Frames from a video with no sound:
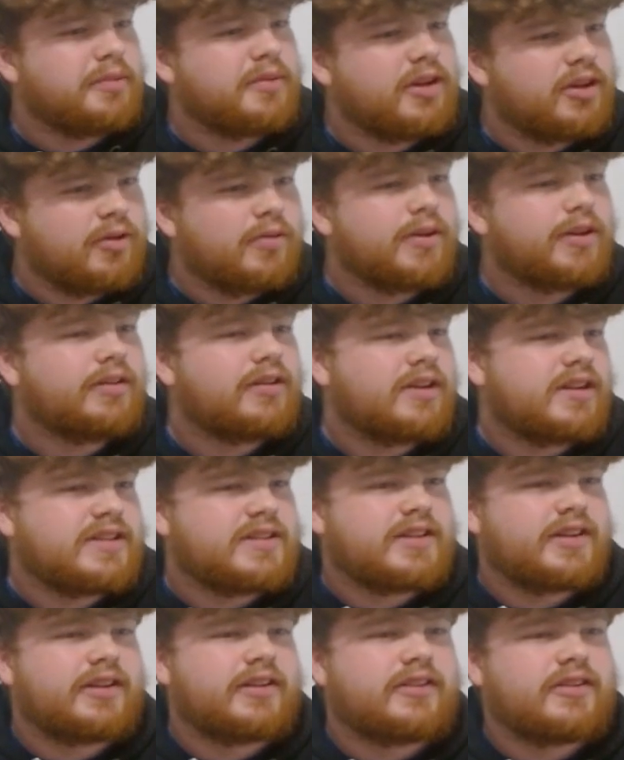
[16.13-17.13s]
me know what you guys
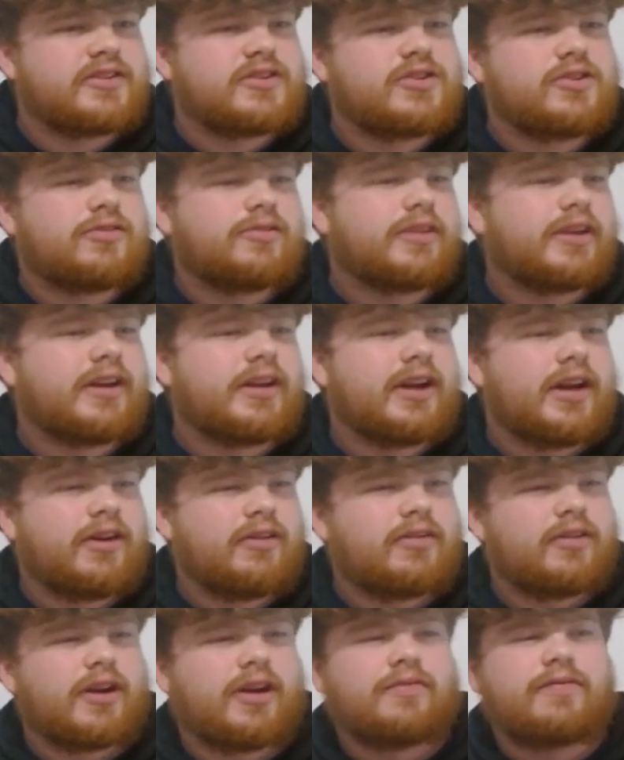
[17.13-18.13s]
think of this new
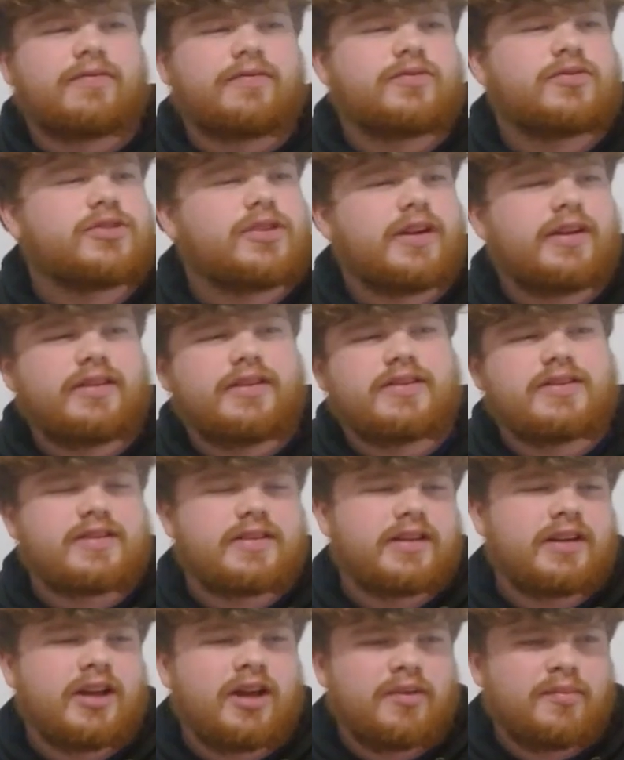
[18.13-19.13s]
layout. I've tried this
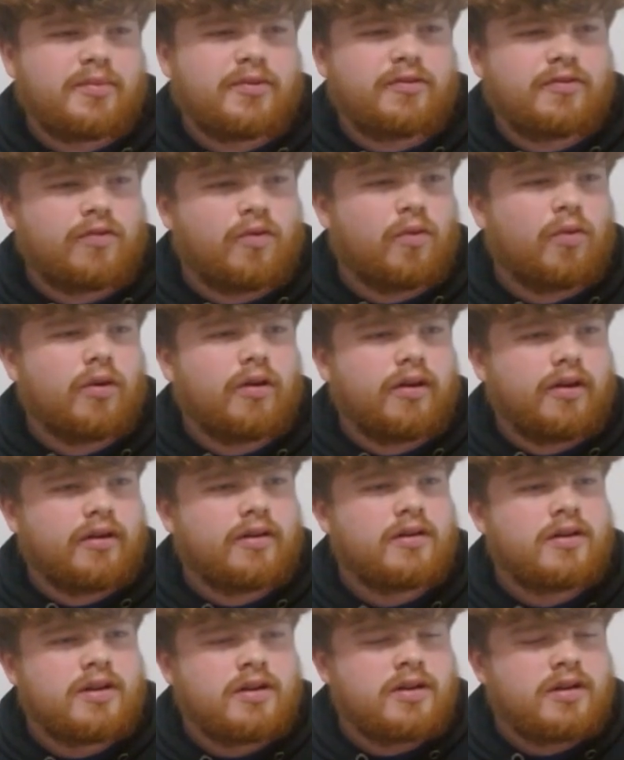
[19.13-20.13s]
layout before
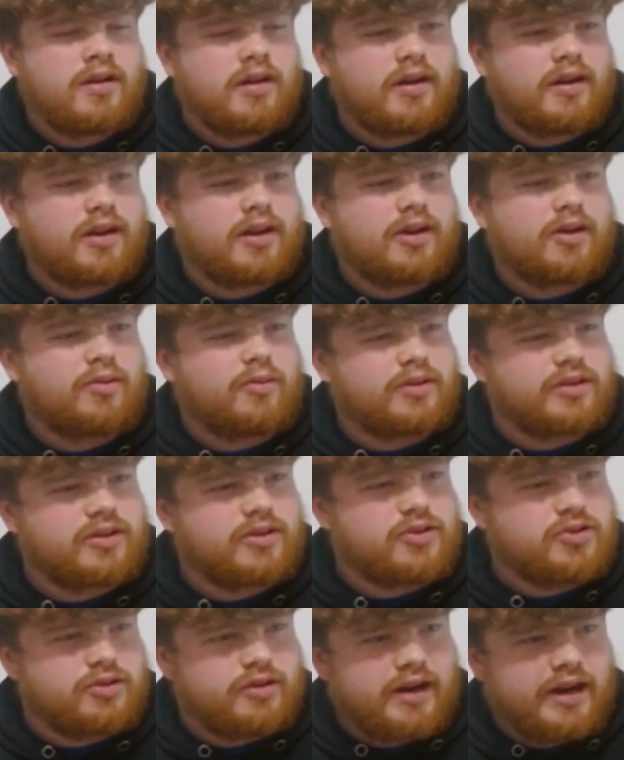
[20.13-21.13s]
with the
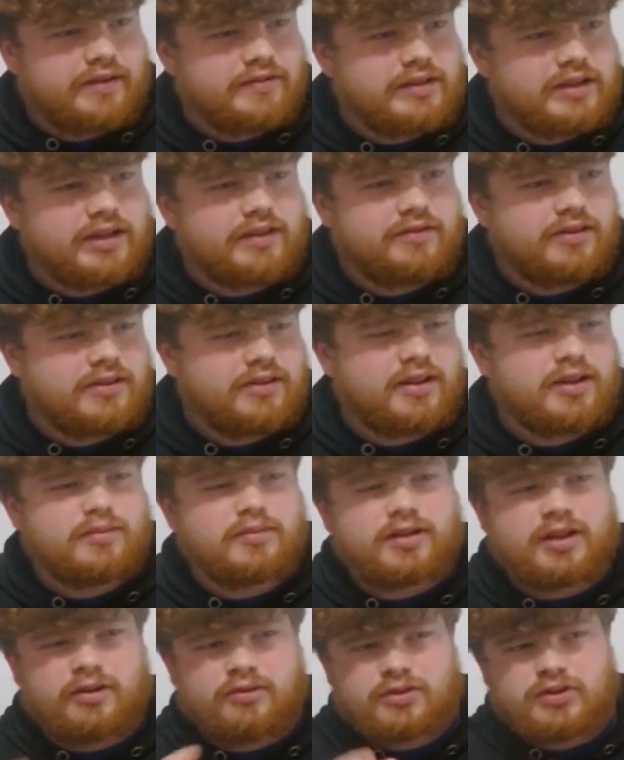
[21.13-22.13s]
draft and everything,
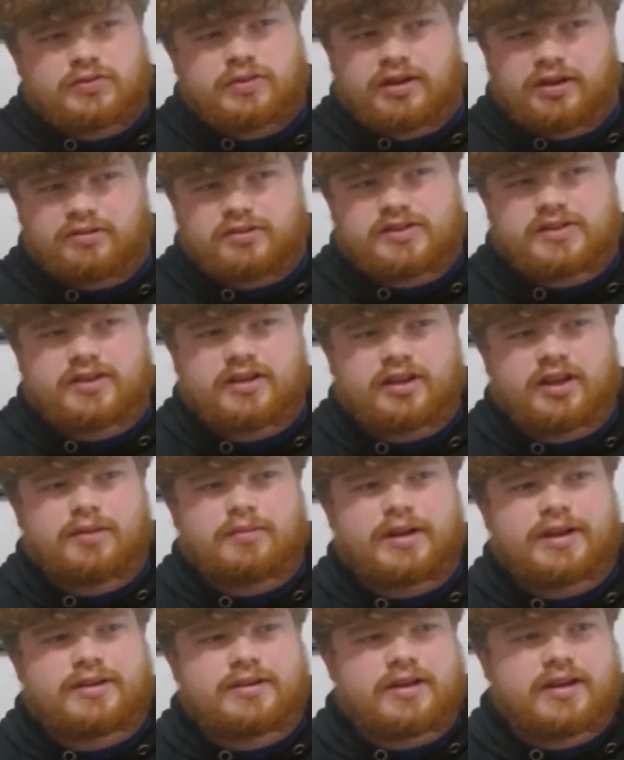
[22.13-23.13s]
but that was when I was sitting at
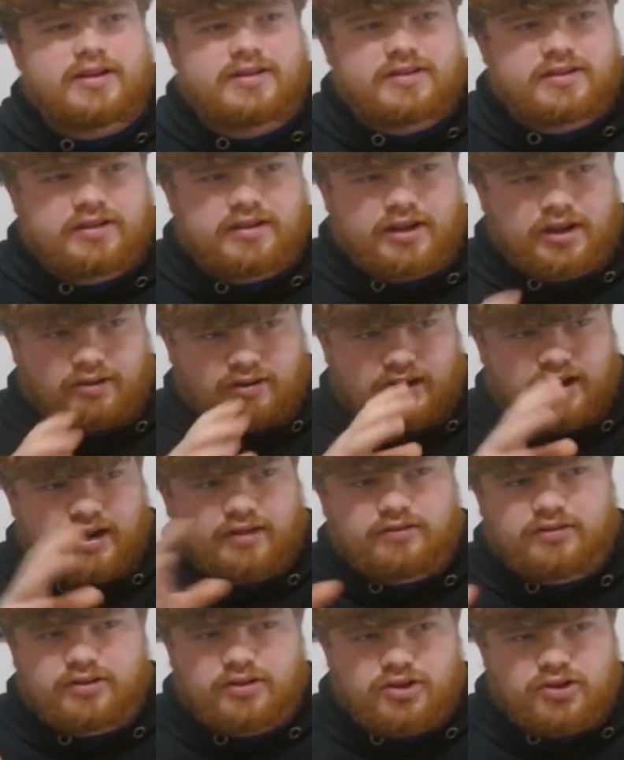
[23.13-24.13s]
my desk. Now I
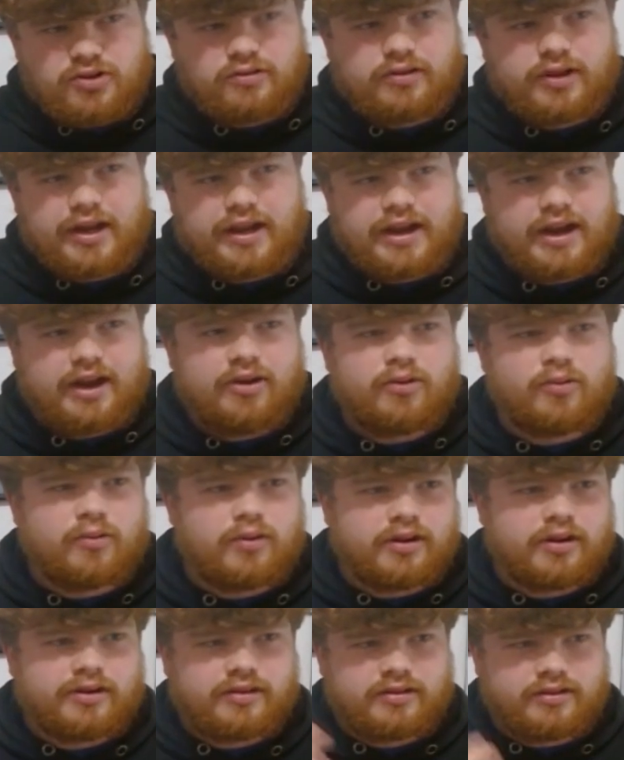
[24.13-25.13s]
have the new layout
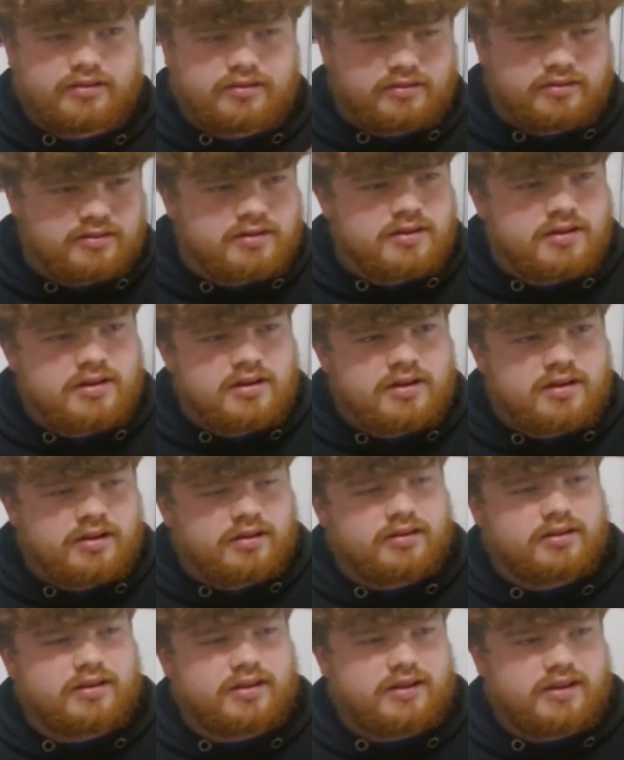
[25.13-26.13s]
with
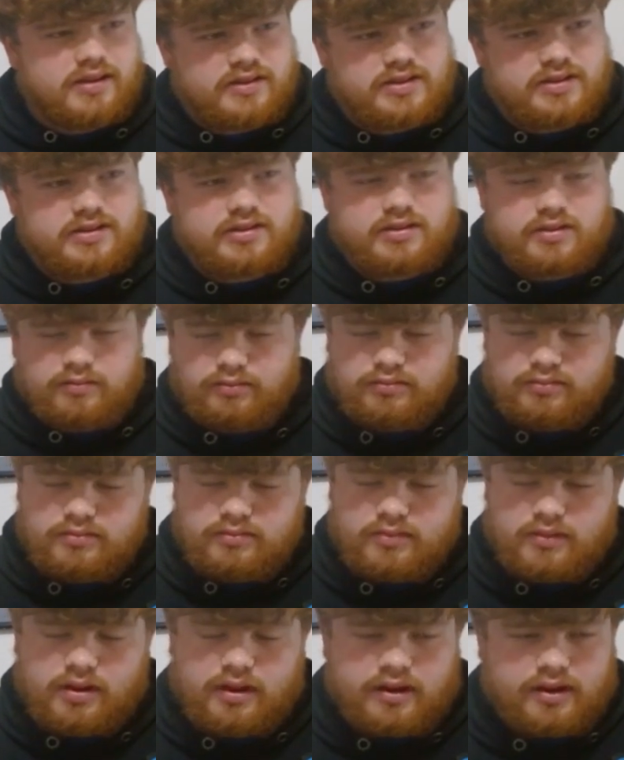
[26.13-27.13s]
this
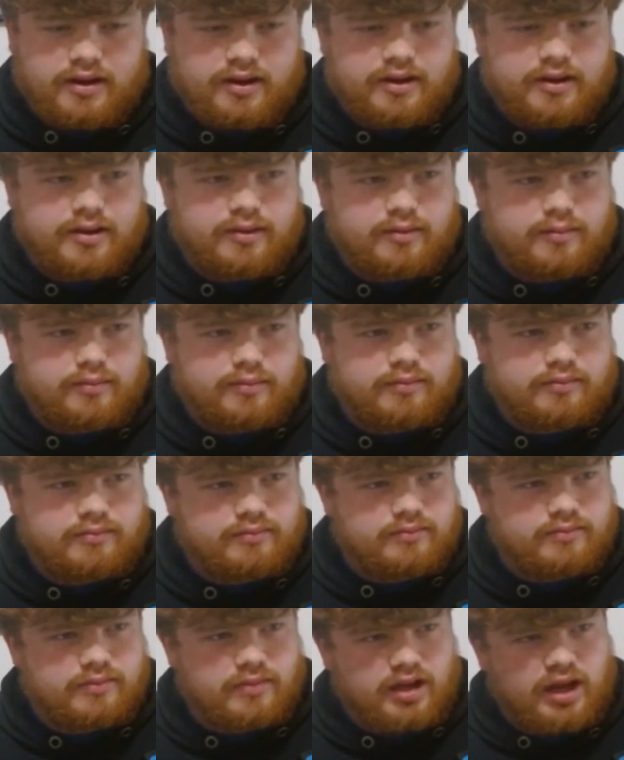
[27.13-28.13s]

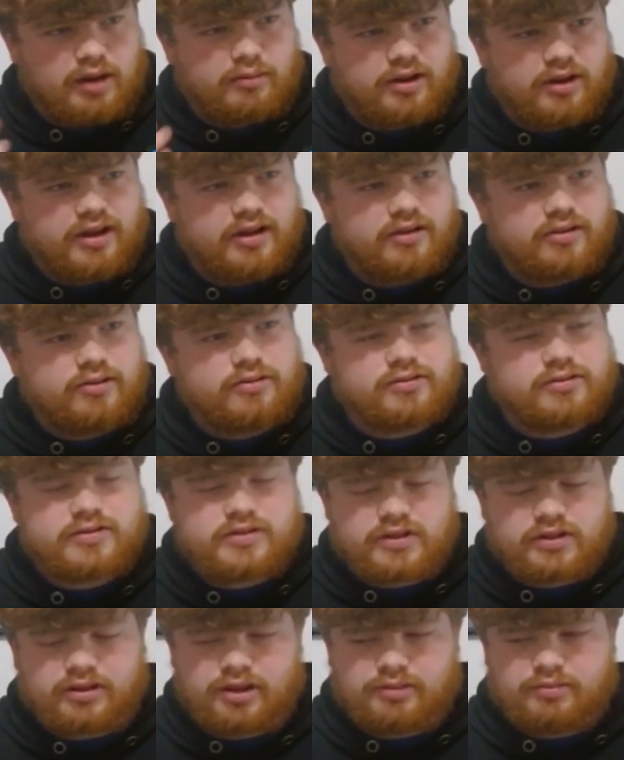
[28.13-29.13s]
camera angle.
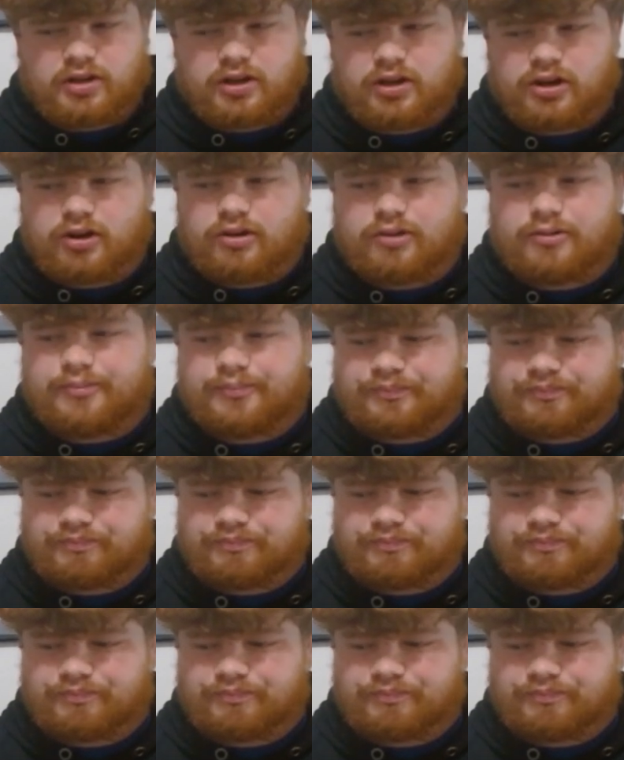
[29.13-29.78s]
So let me know